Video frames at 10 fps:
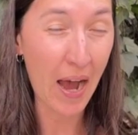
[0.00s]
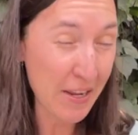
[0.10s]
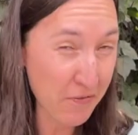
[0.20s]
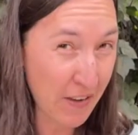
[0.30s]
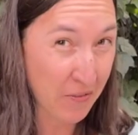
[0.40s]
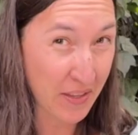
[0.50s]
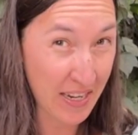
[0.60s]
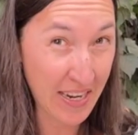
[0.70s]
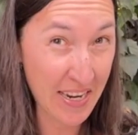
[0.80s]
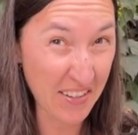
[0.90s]
I found
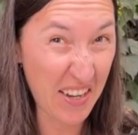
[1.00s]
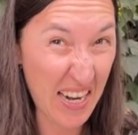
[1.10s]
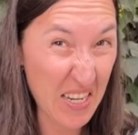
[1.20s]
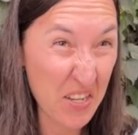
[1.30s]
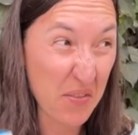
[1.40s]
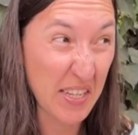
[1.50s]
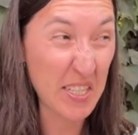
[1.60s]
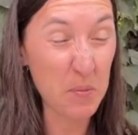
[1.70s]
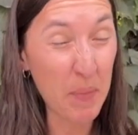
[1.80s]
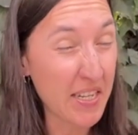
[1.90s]
that it kind of
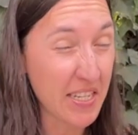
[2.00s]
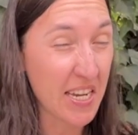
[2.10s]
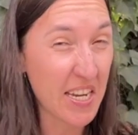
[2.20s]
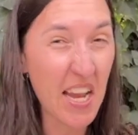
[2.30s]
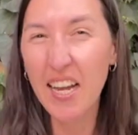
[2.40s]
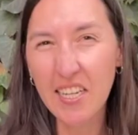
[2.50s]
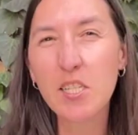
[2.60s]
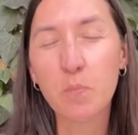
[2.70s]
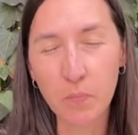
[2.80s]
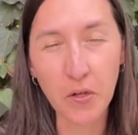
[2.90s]
expanded and
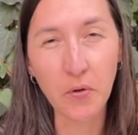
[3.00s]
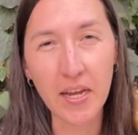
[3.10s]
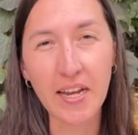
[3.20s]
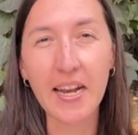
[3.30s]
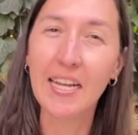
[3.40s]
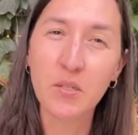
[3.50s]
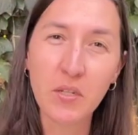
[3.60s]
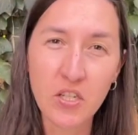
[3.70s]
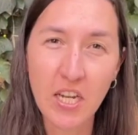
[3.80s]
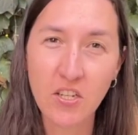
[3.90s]
exploded as
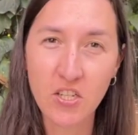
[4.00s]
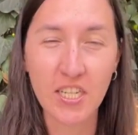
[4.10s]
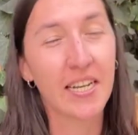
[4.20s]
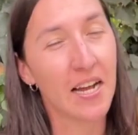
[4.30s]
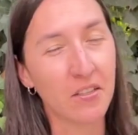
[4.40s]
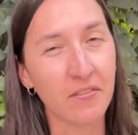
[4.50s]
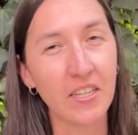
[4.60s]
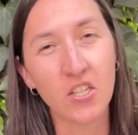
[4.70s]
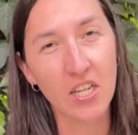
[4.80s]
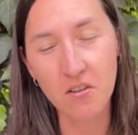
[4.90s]
we changed in
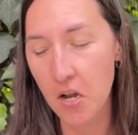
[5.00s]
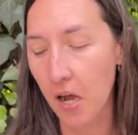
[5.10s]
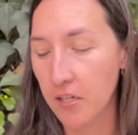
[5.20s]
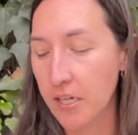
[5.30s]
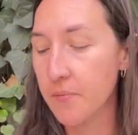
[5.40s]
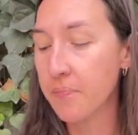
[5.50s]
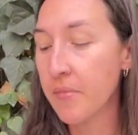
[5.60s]
elevation. Not good.